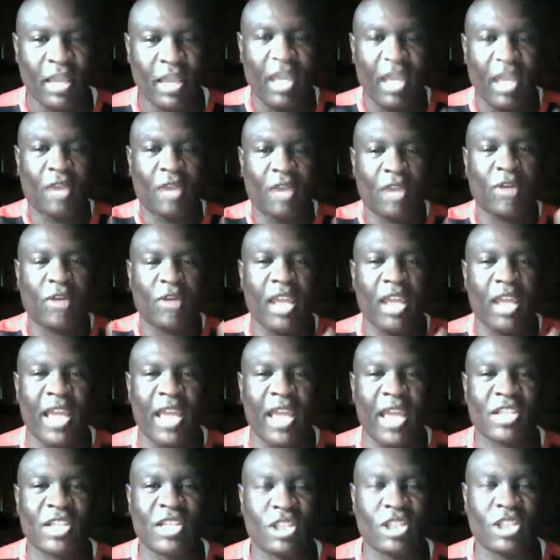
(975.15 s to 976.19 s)
and create
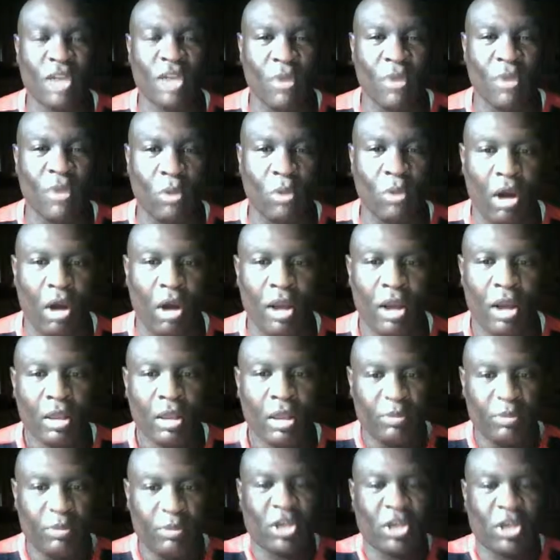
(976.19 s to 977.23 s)
a civil war
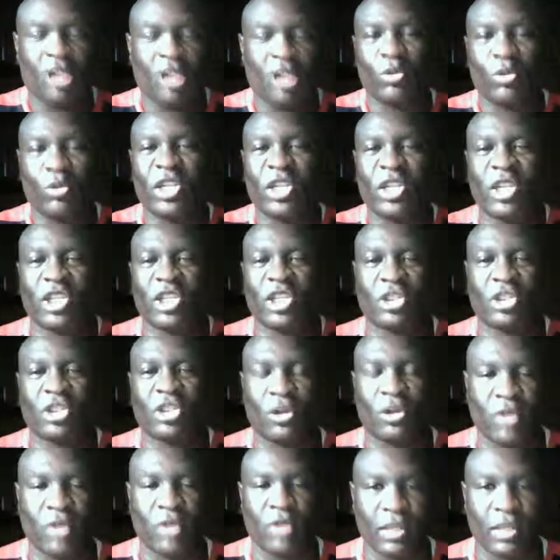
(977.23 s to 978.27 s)
because we
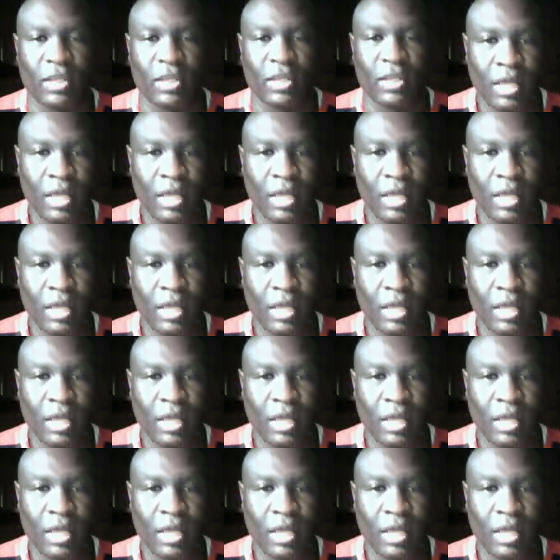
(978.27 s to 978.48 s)
disagree?